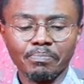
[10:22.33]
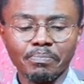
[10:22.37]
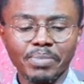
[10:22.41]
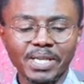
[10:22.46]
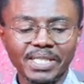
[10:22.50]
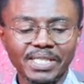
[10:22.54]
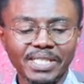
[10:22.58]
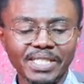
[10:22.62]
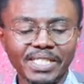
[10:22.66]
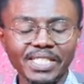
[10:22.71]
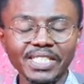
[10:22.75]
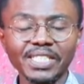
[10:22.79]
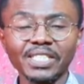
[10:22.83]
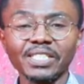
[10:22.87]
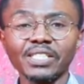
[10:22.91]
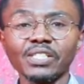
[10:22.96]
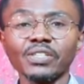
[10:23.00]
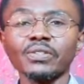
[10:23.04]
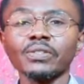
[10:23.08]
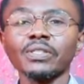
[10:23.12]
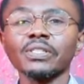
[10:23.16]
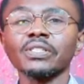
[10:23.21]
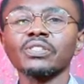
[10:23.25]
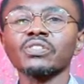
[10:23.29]
But
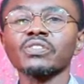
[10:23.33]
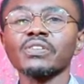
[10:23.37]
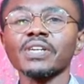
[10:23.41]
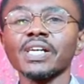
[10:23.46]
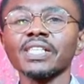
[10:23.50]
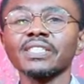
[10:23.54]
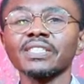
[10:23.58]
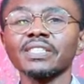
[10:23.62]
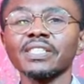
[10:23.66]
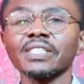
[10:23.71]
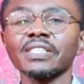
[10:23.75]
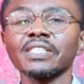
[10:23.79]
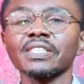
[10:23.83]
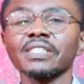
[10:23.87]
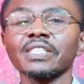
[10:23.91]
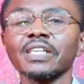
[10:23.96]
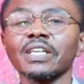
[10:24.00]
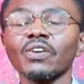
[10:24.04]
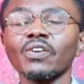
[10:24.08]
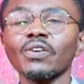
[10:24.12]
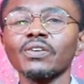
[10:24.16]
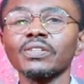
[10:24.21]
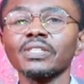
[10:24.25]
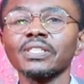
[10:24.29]
Gideon trusted in the
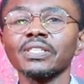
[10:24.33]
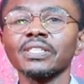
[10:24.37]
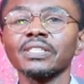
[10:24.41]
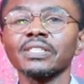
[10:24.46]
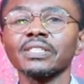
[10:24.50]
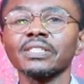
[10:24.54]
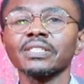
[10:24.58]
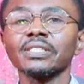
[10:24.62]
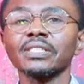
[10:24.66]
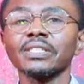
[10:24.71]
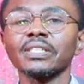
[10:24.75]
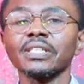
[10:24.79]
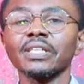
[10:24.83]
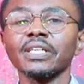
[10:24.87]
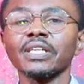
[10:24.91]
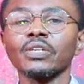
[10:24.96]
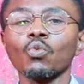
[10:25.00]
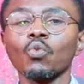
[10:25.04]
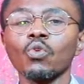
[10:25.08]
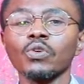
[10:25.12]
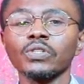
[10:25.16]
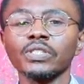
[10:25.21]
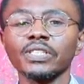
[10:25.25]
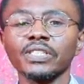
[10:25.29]
Lord
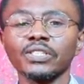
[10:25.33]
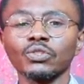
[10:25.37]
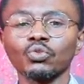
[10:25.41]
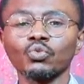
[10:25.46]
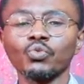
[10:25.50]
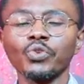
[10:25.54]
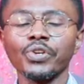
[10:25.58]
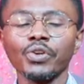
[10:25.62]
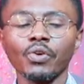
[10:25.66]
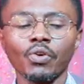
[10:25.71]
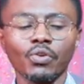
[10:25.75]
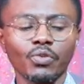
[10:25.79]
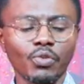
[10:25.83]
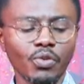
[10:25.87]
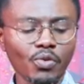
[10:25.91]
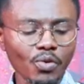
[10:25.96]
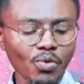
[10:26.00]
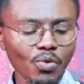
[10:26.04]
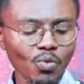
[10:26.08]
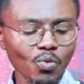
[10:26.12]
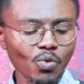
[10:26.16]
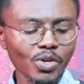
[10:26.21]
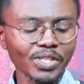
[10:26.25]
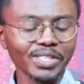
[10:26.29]
and what he's doing,
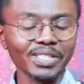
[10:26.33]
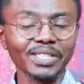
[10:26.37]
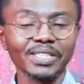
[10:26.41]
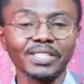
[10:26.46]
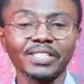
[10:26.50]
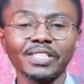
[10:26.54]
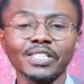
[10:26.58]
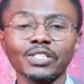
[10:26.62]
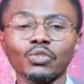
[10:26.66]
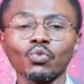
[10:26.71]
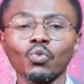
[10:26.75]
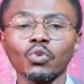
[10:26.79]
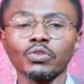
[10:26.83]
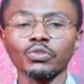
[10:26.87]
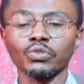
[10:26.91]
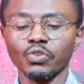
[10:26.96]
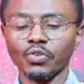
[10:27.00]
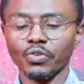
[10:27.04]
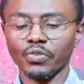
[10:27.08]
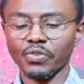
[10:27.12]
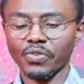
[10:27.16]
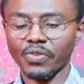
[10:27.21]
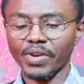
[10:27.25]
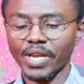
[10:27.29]
although what he did was
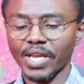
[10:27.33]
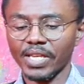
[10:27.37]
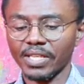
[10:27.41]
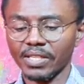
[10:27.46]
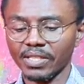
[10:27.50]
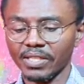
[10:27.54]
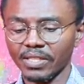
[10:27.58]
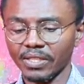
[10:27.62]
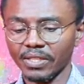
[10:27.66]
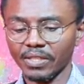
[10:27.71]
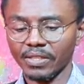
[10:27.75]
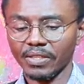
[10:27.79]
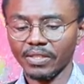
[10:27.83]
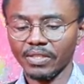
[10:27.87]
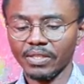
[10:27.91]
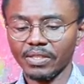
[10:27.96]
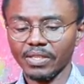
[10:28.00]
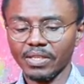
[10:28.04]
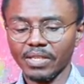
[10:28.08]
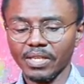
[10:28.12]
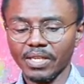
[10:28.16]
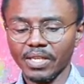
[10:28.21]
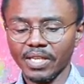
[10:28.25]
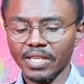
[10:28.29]
not right.
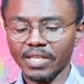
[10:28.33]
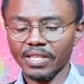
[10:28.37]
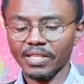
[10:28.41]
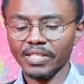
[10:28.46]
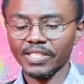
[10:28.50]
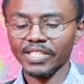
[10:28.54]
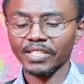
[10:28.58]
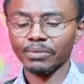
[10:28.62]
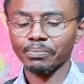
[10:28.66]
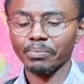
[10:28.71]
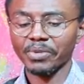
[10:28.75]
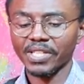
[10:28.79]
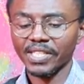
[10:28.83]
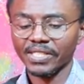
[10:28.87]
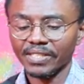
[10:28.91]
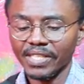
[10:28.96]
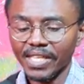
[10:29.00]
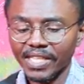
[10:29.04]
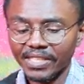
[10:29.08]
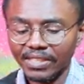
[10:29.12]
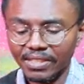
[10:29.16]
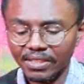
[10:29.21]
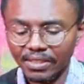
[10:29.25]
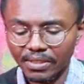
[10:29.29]
And this brings
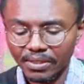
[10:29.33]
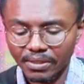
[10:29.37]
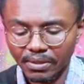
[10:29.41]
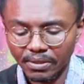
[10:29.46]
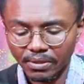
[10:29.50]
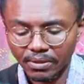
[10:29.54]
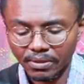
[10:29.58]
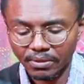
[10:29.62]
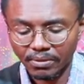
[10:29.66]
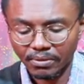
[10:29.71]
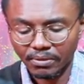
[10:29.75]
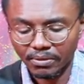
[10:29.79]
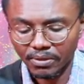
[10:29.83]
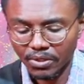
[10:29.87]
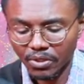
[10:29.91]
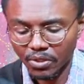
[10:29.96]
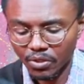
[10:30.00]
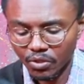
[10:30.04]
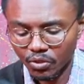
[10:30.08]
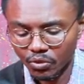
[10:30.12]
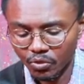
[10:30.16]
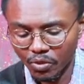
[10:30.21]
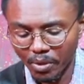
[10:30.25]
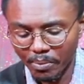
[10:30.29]
us
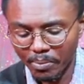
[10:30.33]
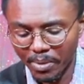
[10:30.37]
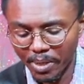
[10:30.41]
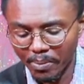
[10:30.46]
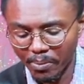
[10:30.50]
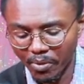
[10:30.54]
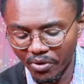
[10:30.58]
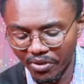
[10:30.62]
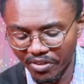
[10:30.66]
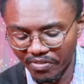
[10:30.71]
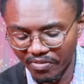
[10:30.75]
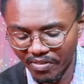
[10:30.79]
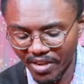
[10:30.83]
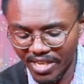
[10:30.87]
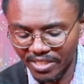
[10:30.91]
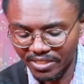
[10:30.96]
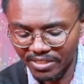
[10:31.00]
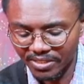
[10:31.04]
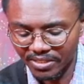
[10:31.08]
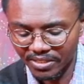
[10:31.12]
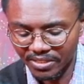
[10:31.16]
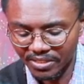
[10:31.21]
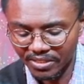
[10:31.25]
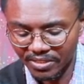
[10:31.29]
to a memory
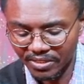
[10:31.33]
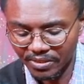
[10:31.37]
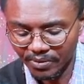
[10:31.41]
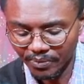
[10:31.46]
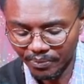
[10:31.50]
verse,